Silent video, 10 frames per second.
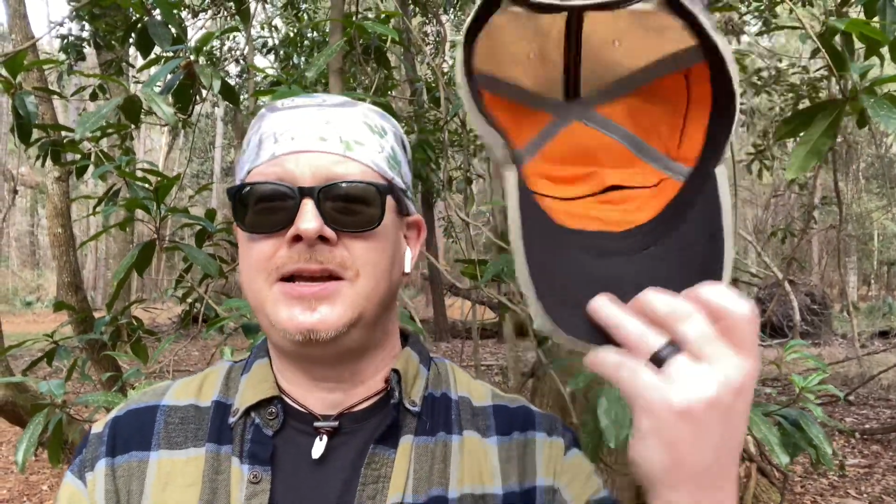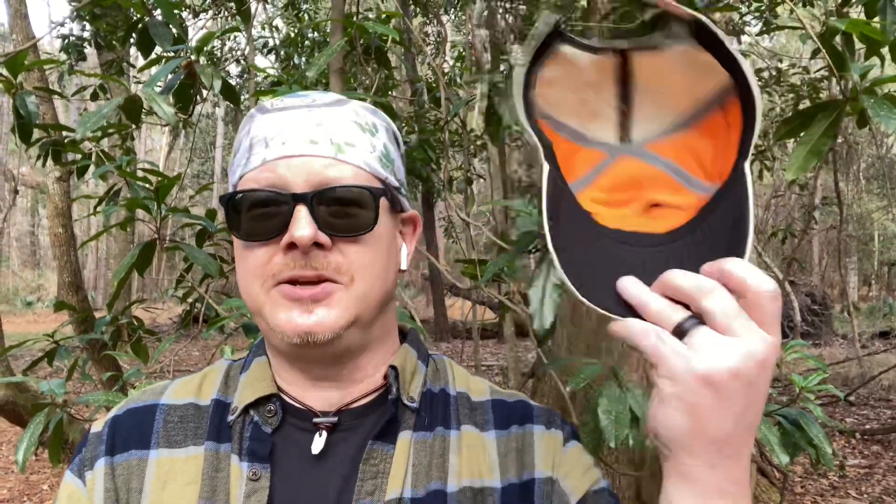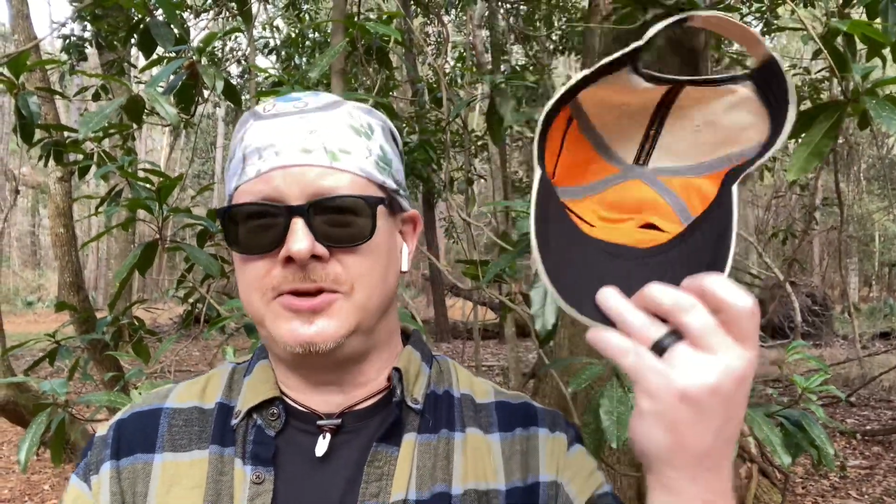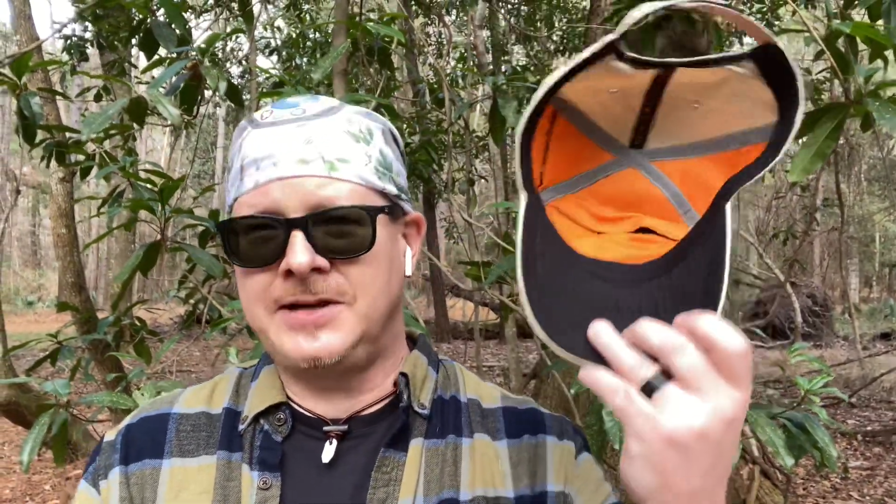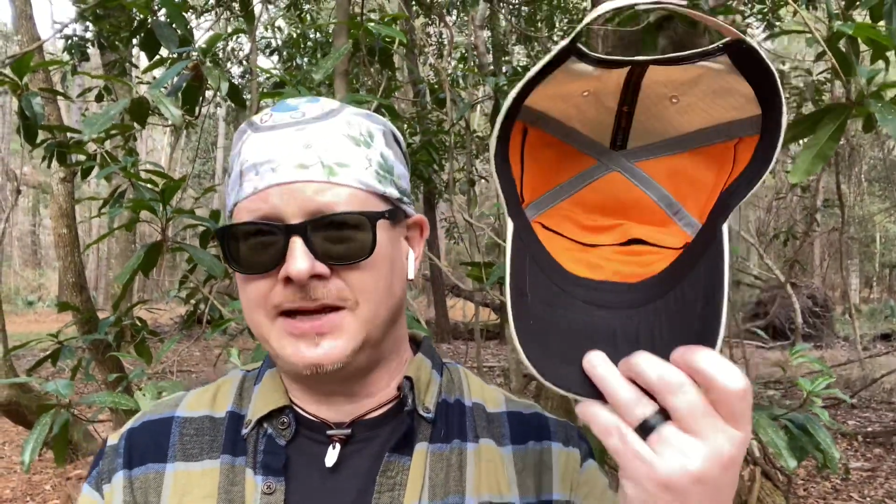
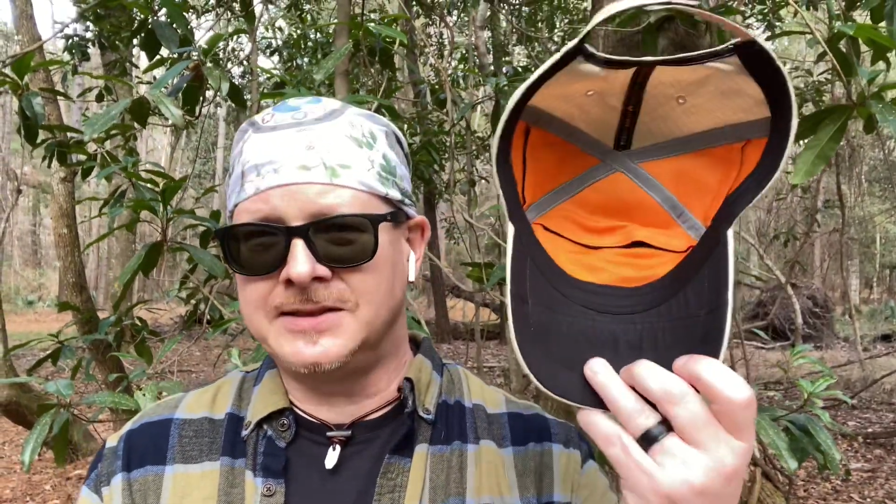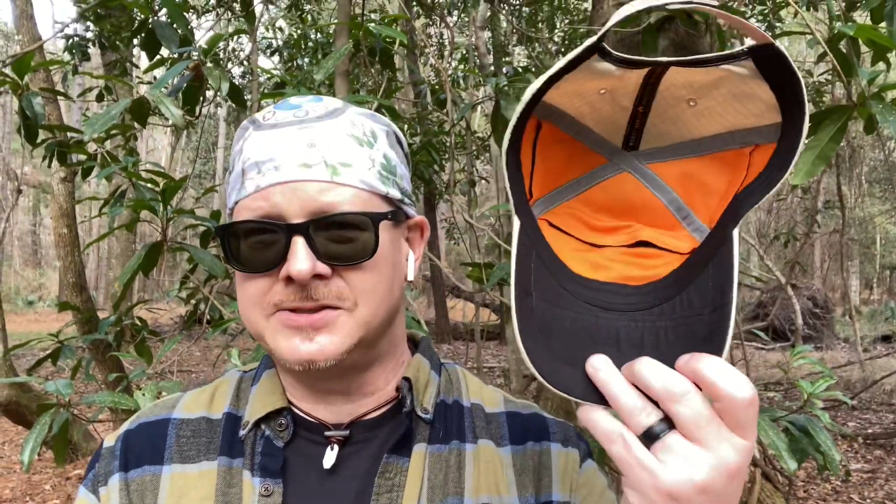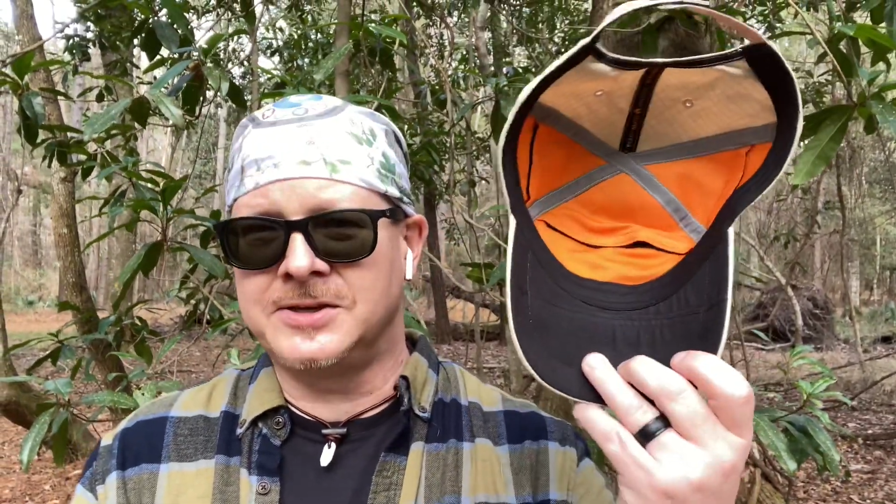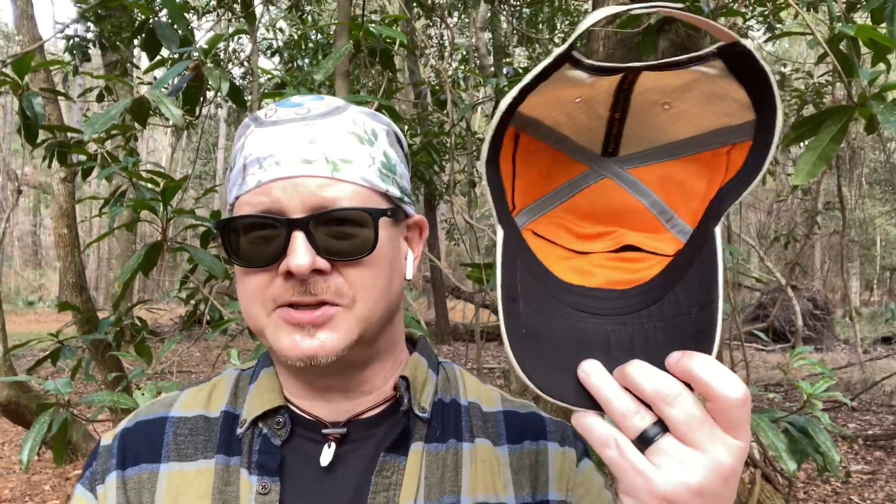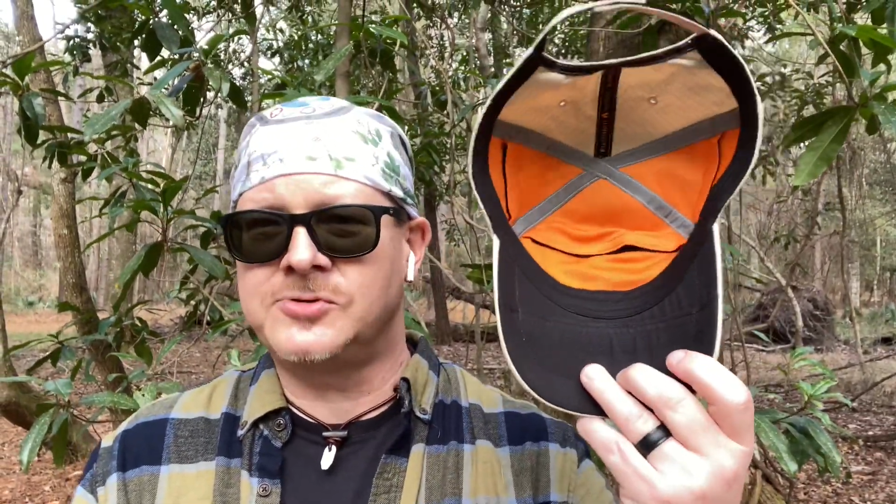You could hang this
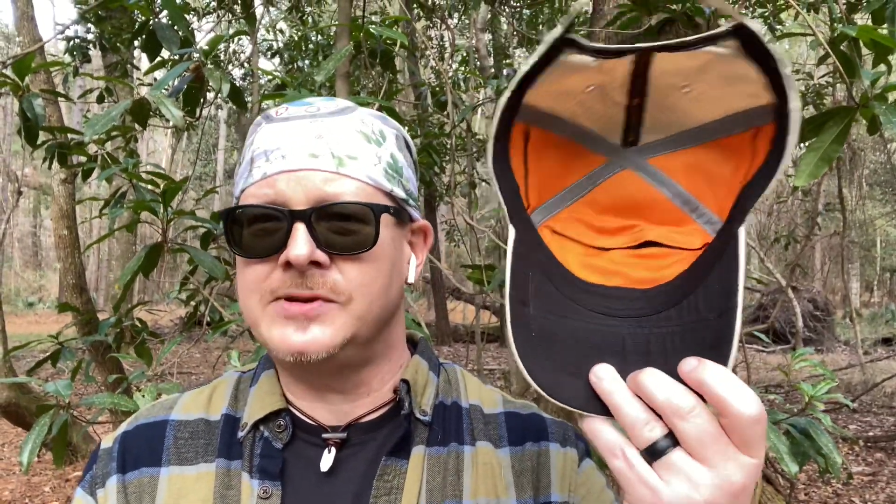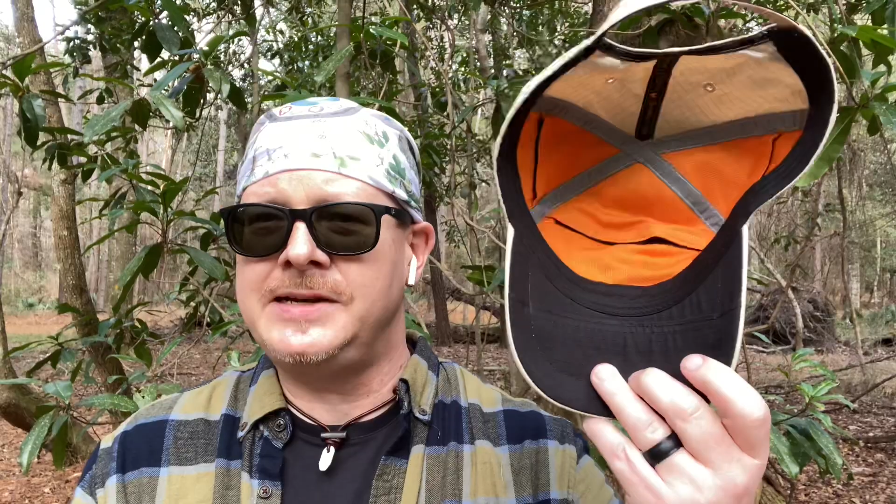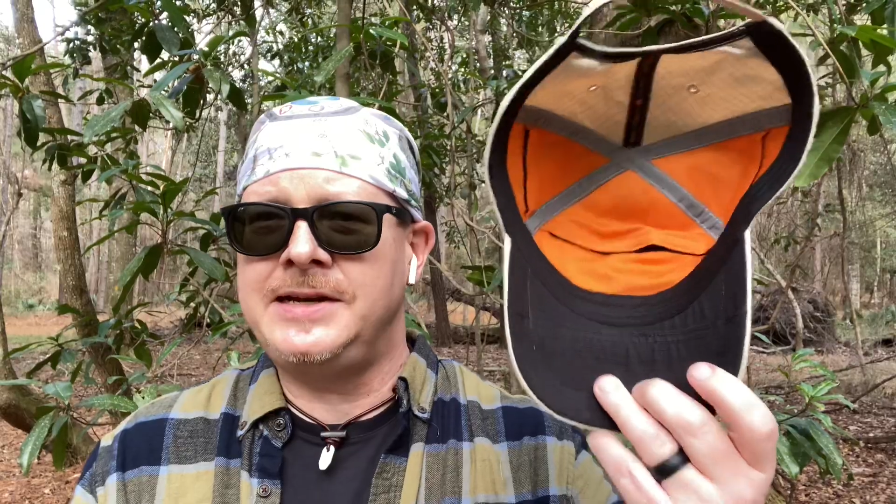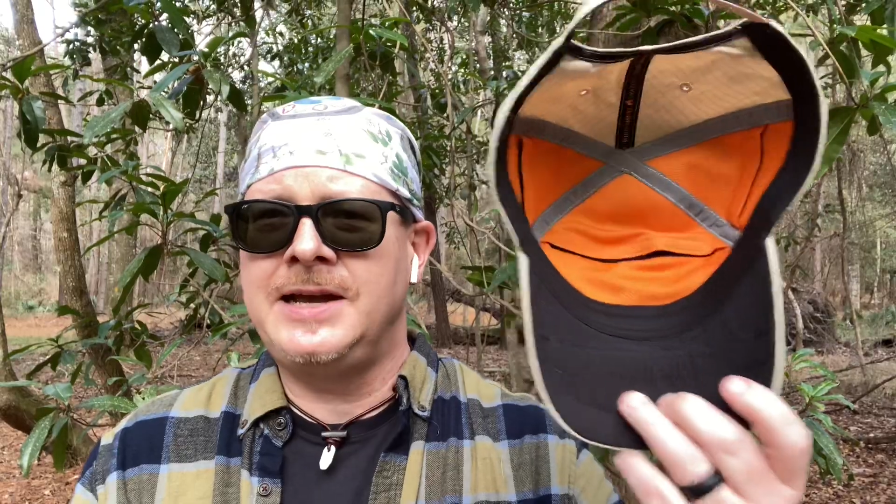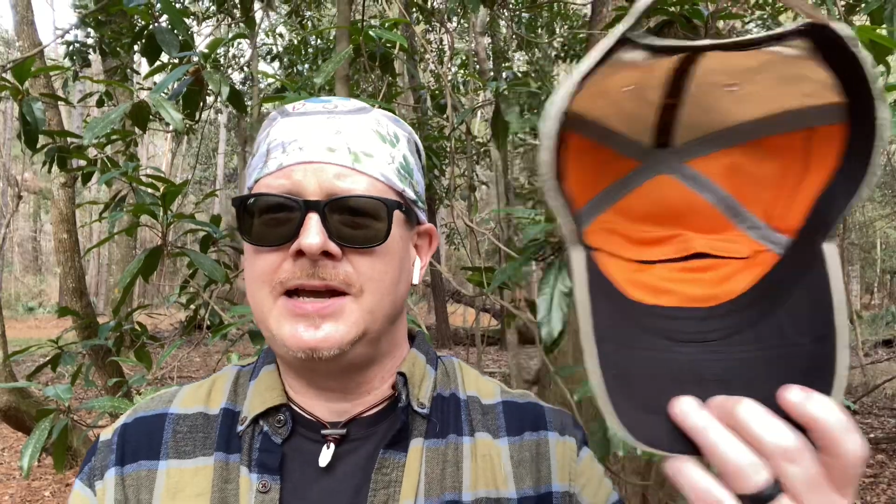on a
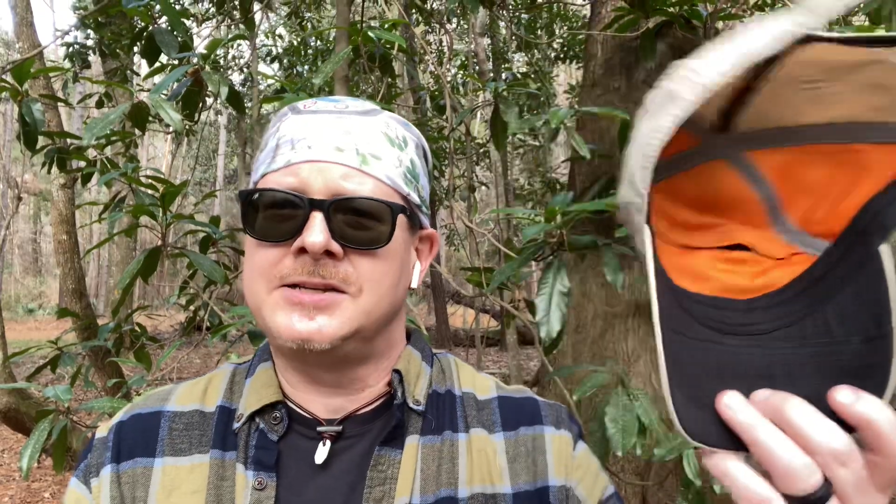tree